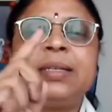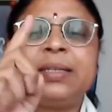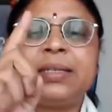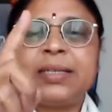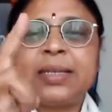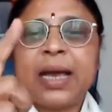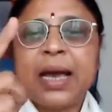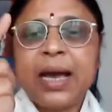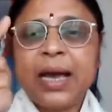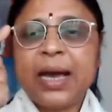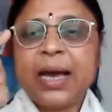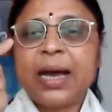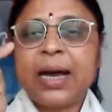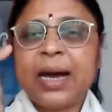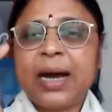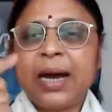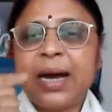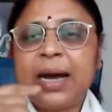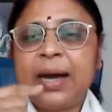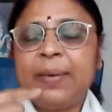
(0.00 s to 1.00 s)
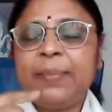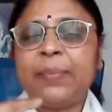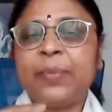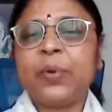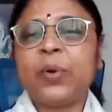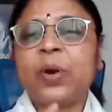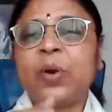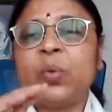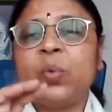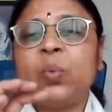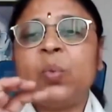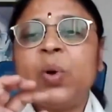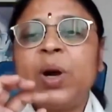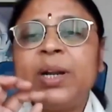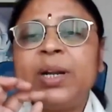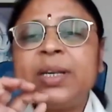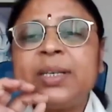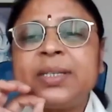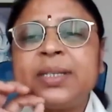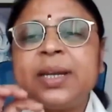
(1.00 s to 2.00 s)
Saha Aham, what
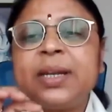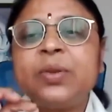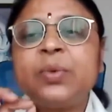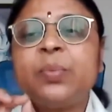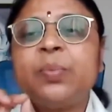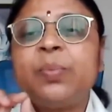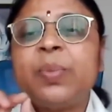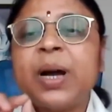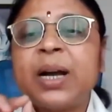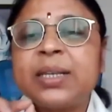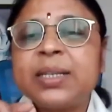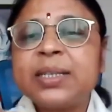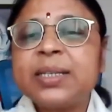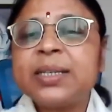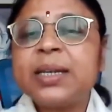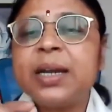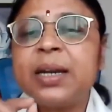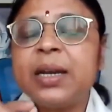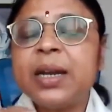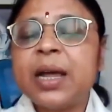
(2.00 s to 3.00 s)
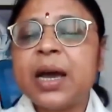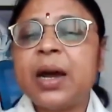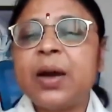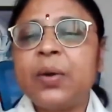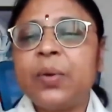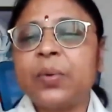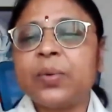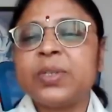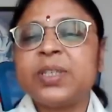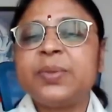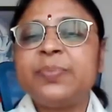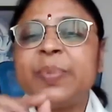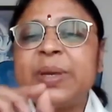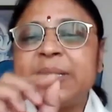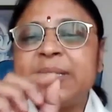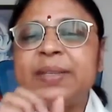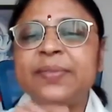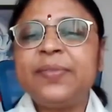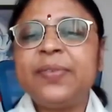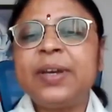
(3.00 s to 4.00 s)
is that upasana now?
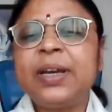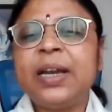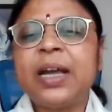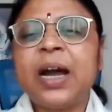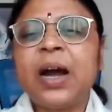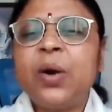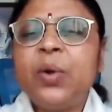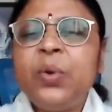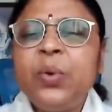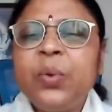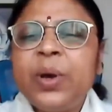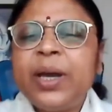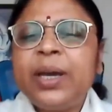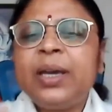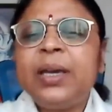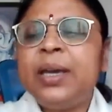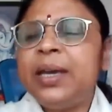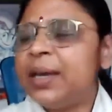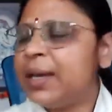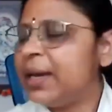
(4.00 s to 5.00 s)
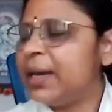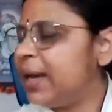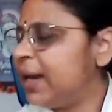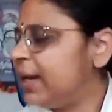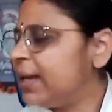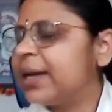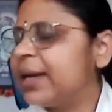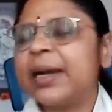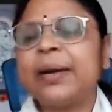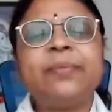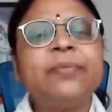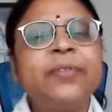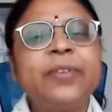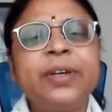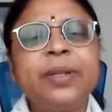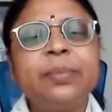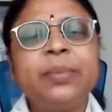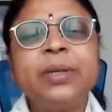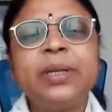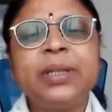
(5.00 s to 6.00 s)
Specifically, how do I get
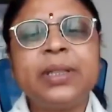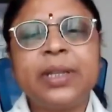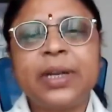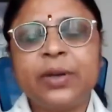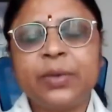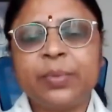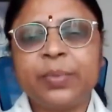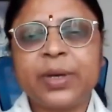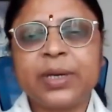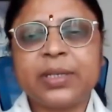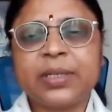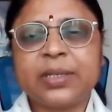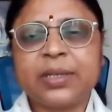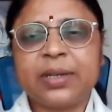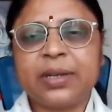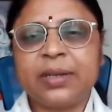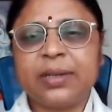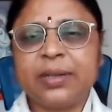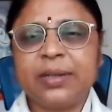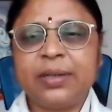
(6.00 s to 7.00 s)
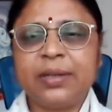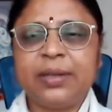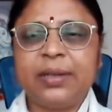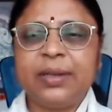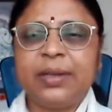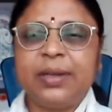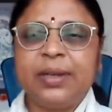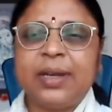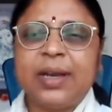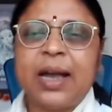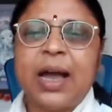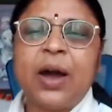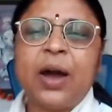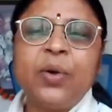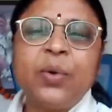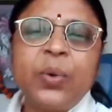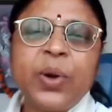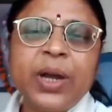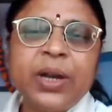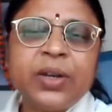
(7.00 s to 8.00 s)
comfortable in that upasana? How
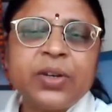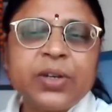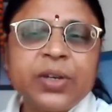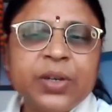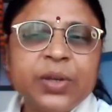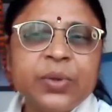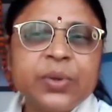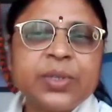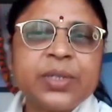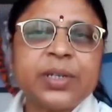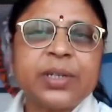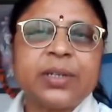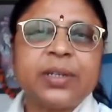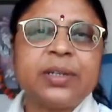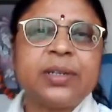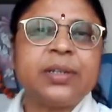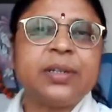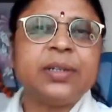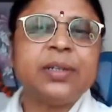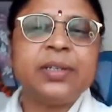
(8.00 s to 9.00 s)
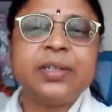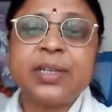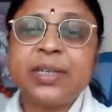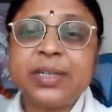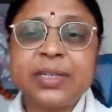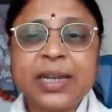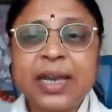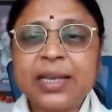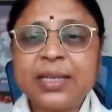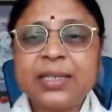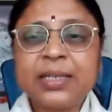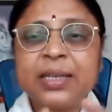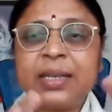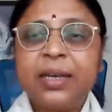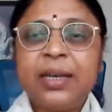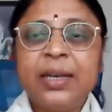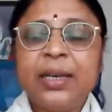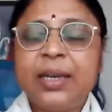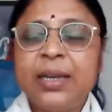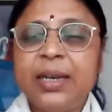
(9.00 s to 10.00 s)
do I introduce it? Just as
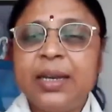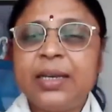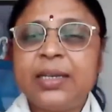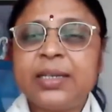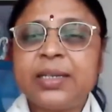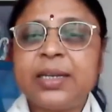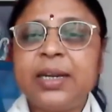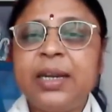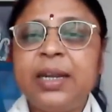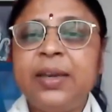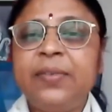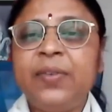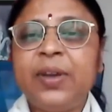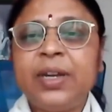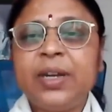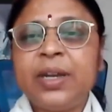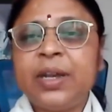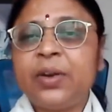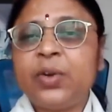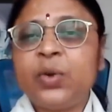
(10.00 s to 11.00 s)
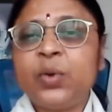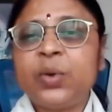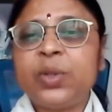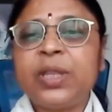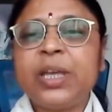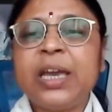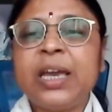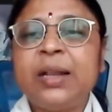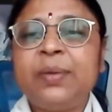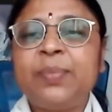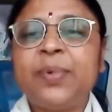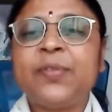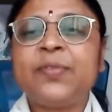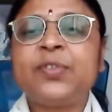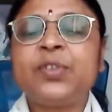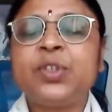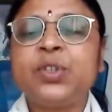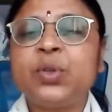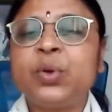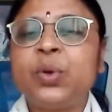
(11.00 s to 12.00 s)
initially, we did, took the help of
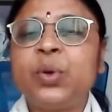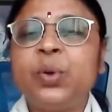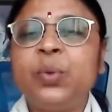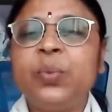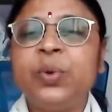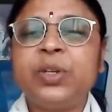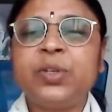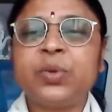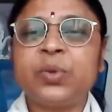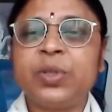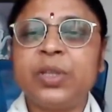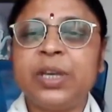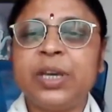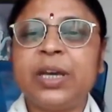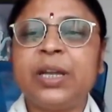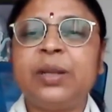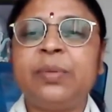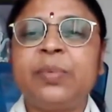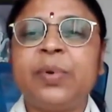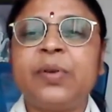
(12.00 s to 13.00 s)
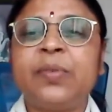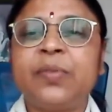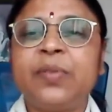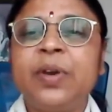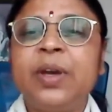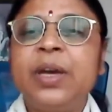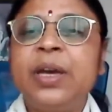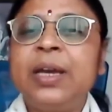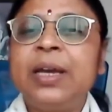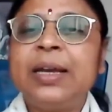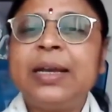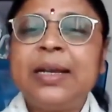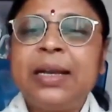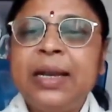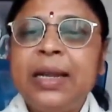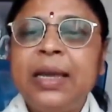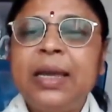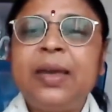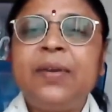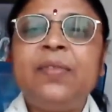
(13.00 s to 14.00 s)
stone, we took the help of
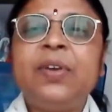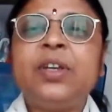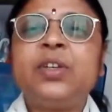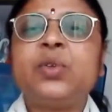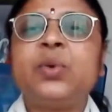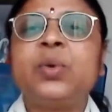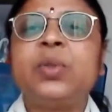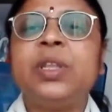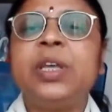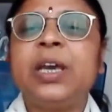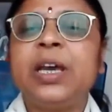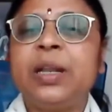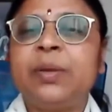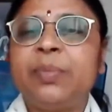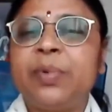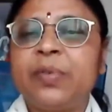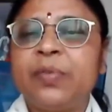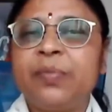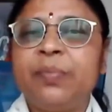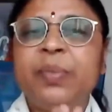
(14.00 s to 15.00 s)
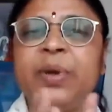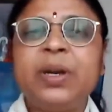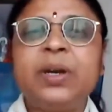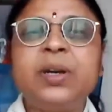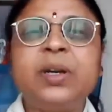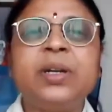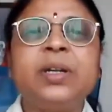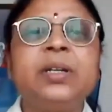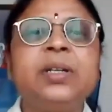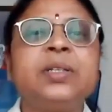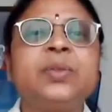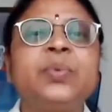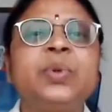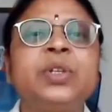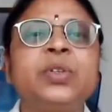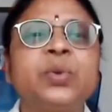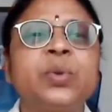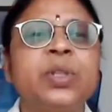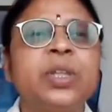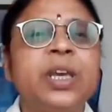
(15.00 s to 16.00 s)
clay, we took the help of minerals, we
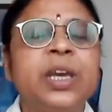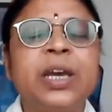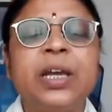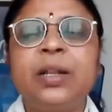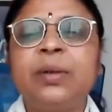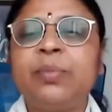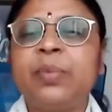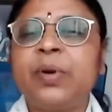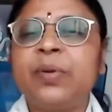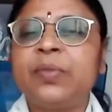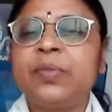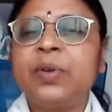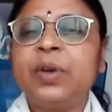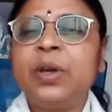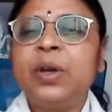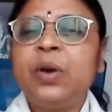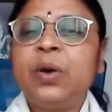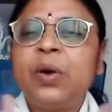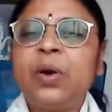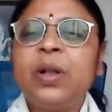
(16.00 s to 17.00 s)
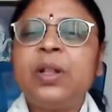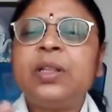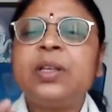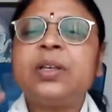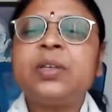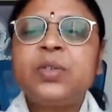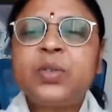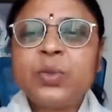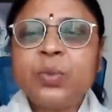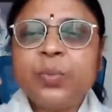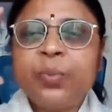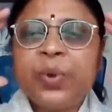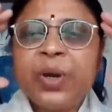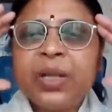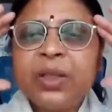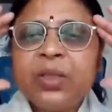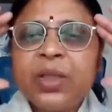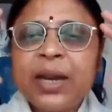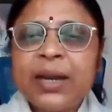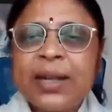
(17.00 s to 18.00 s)
took the help of all this to
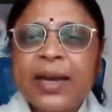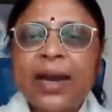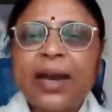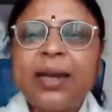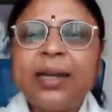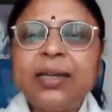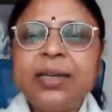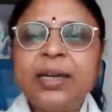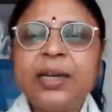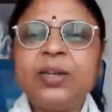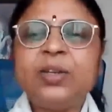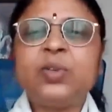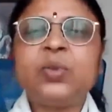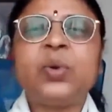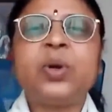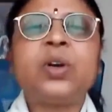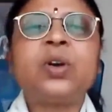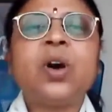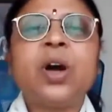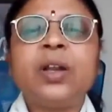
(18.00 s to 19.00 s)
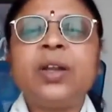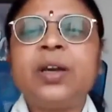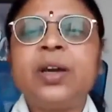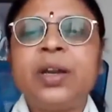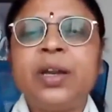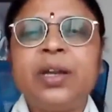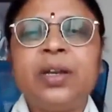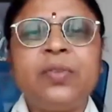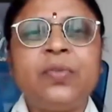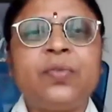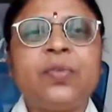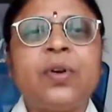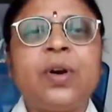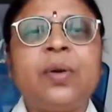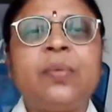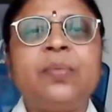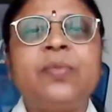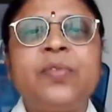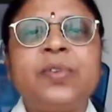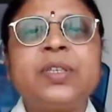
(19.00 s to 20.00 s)
bring that idea into a concrete
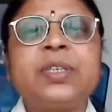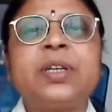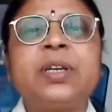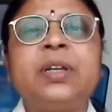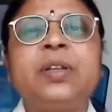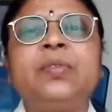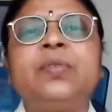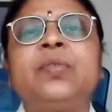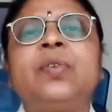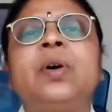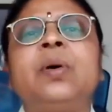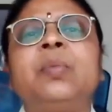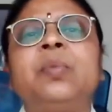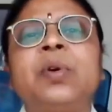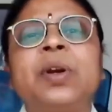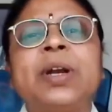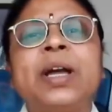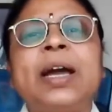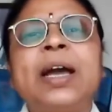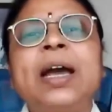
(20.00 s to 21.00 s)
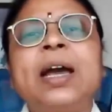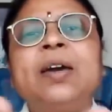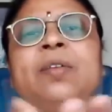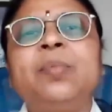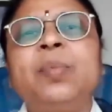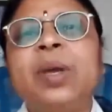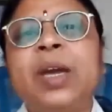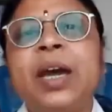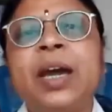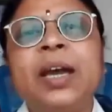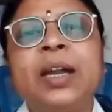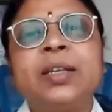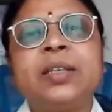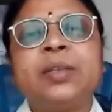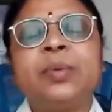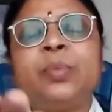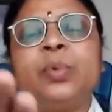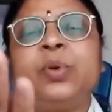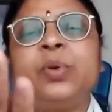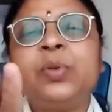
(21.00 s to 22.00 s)
form, physical form. What I have behind is a
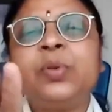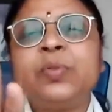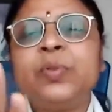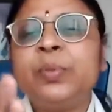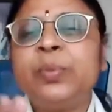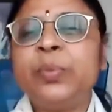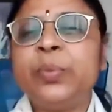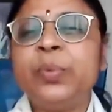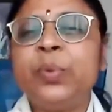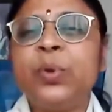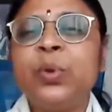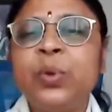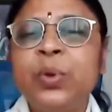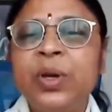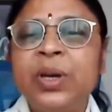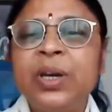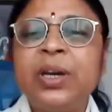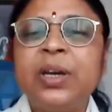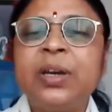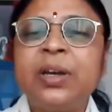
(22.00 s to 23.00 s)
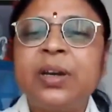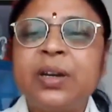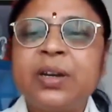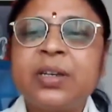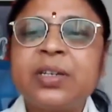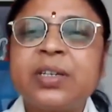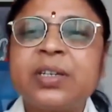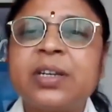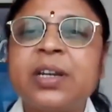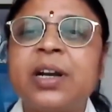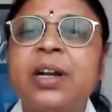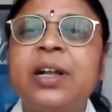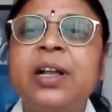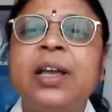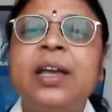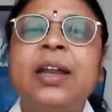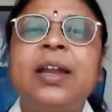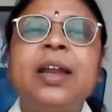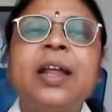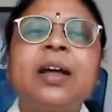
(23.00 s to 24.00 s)
beautiful blue Krishna.
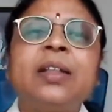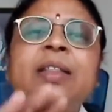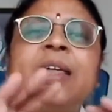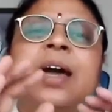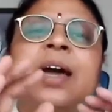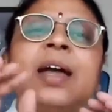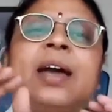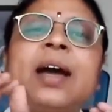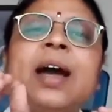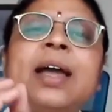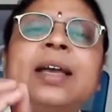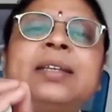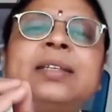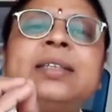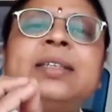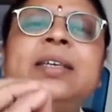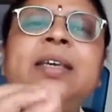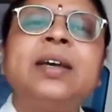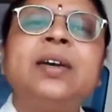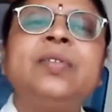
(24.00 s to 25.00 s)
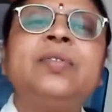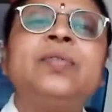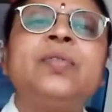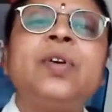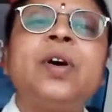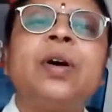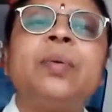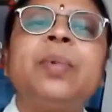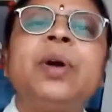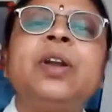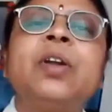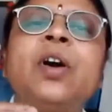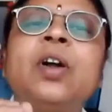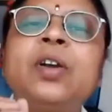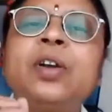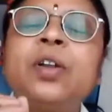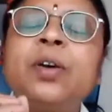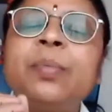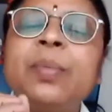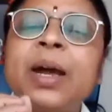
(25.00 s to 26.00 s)
Now that I see a form and
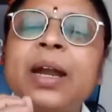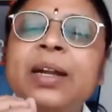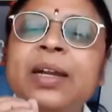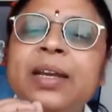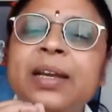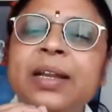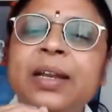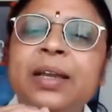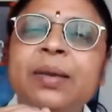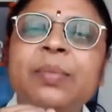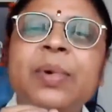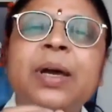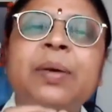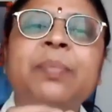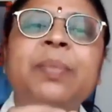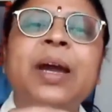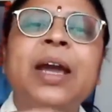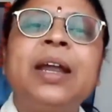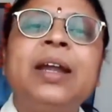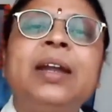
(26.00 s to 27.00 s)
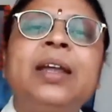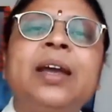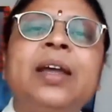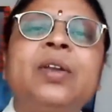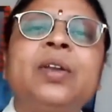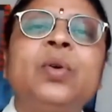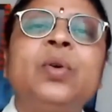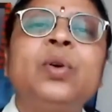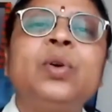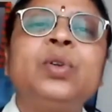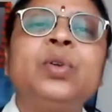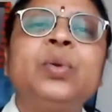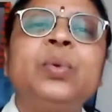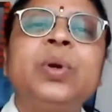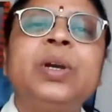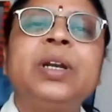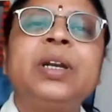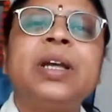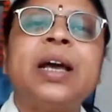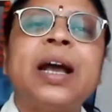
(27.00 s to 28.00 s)
automatically my mind can go to
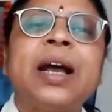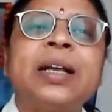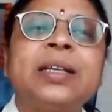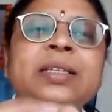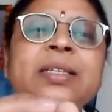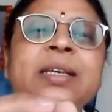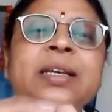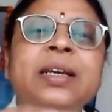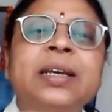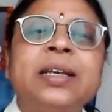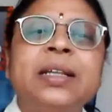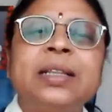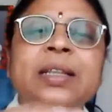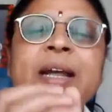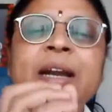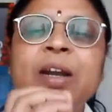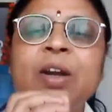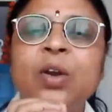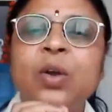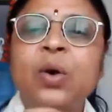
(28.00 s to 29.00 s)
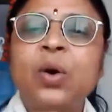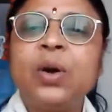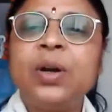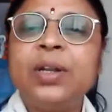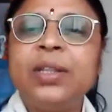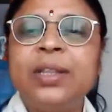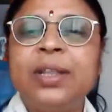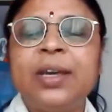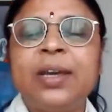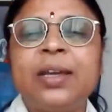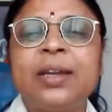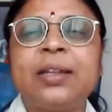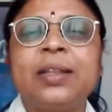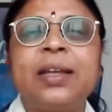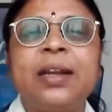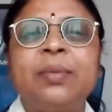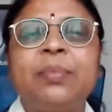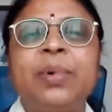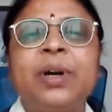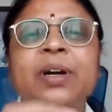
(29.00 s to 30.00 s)
it as that Lord there,
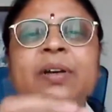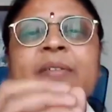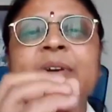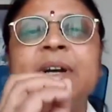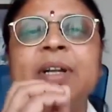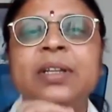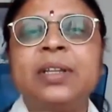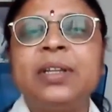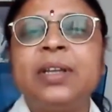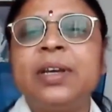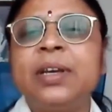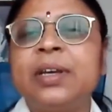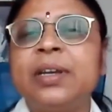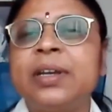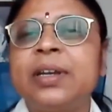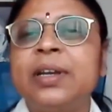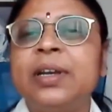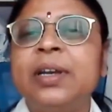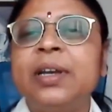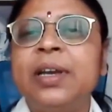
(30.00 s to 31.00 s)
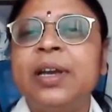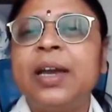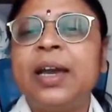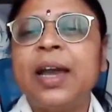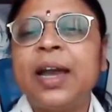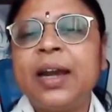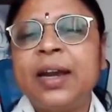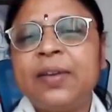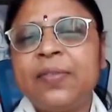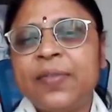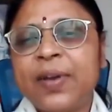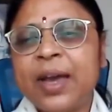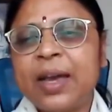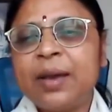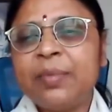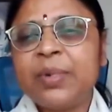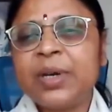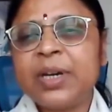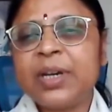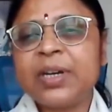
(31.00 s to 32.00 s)
that Bhagwan there. And if I am
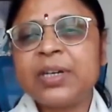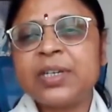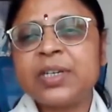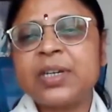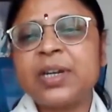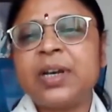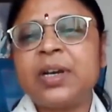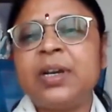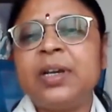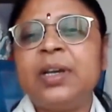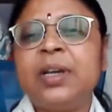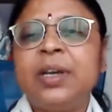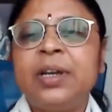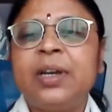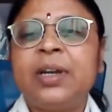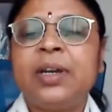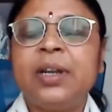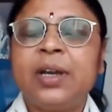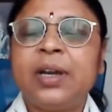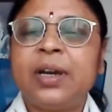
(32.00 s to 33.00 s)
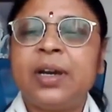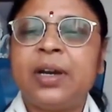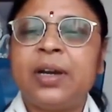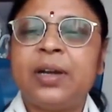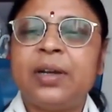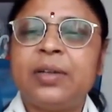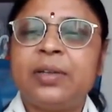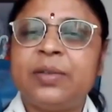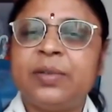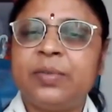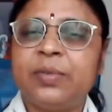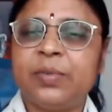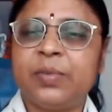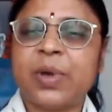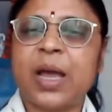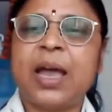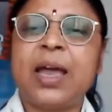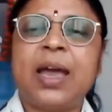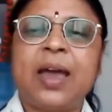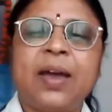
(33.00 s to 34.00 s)
a Krishna, uh,
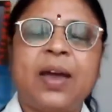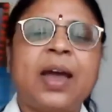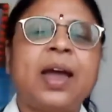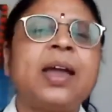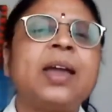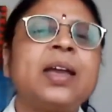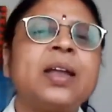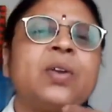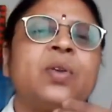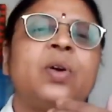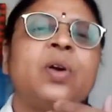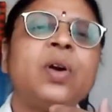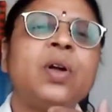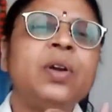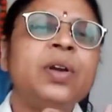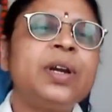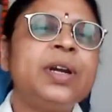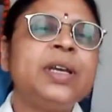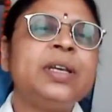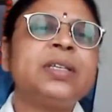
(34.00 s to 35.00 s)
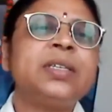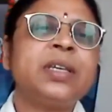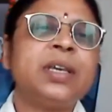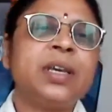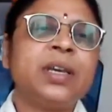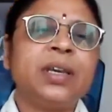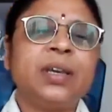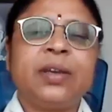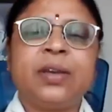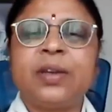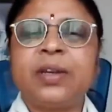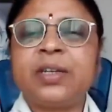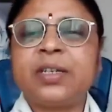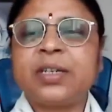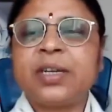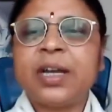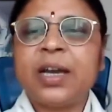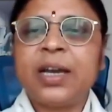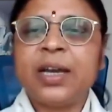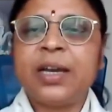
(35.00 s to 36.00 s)
I, ha I can already say
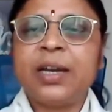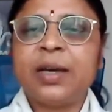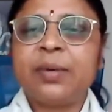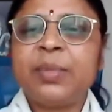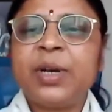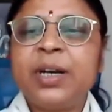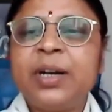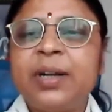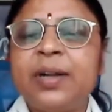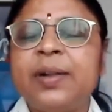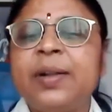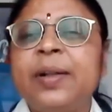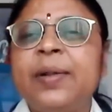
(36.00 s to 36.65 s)
Krishnaya Namaha.